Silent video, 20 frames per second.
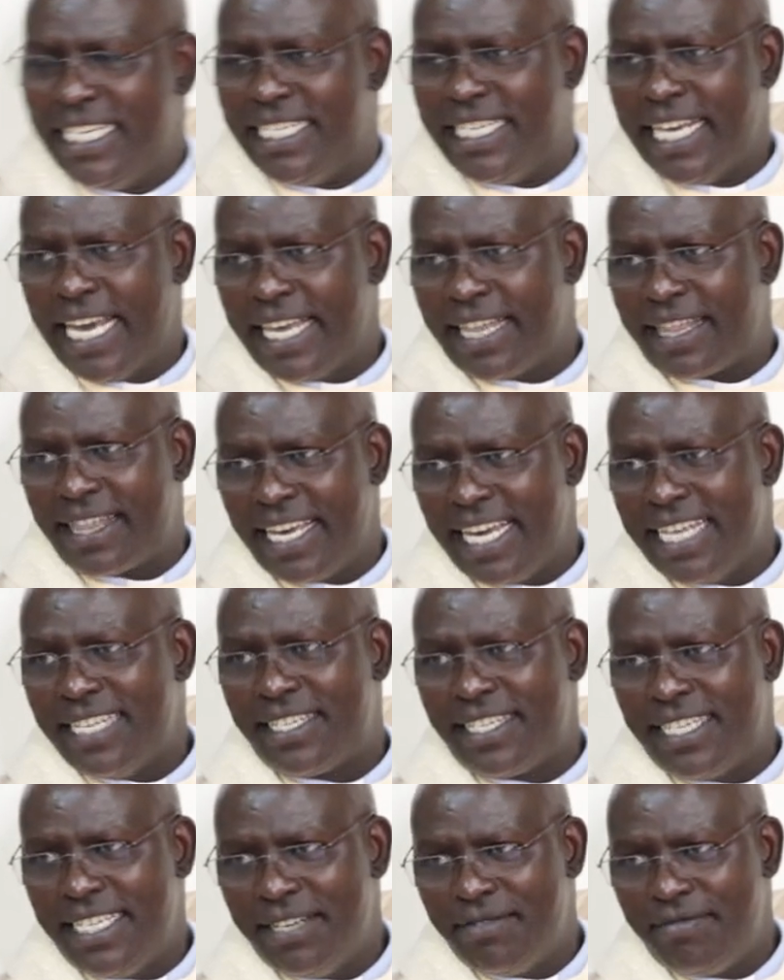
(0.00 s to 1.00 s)
death
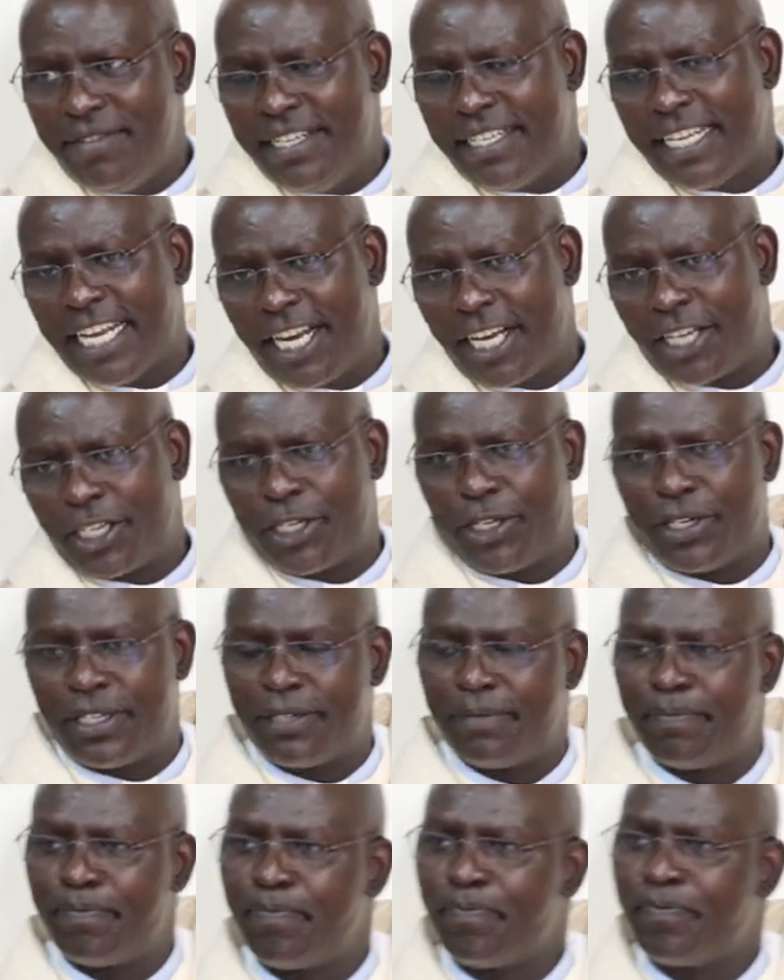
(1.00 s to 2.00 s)
and see
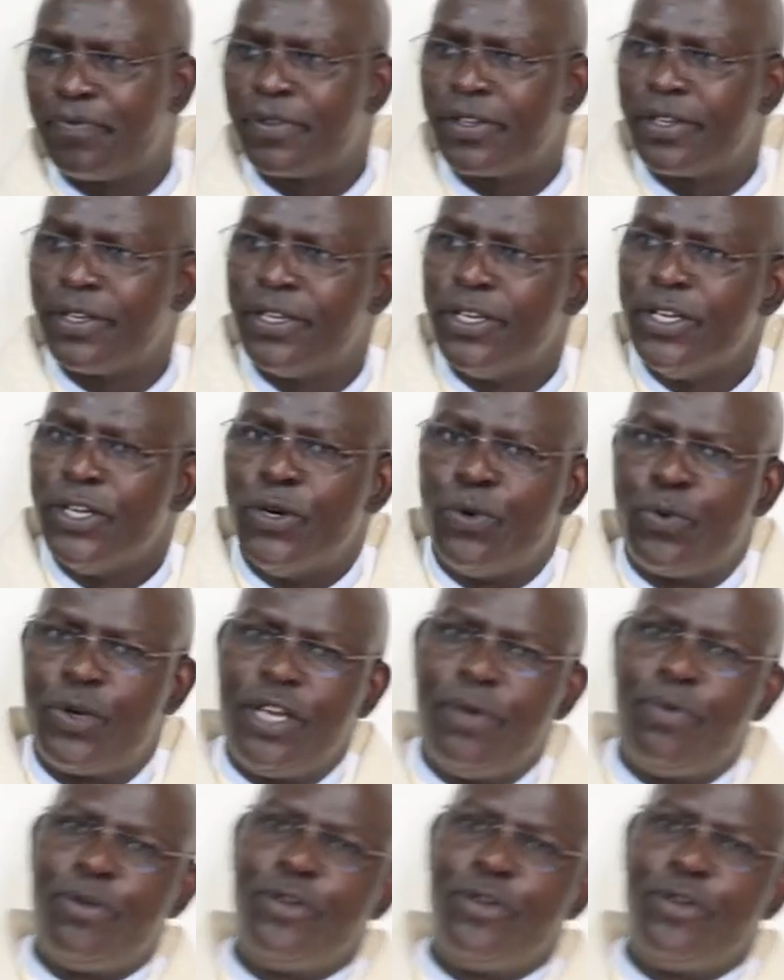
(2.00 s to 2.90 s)
resurrection. We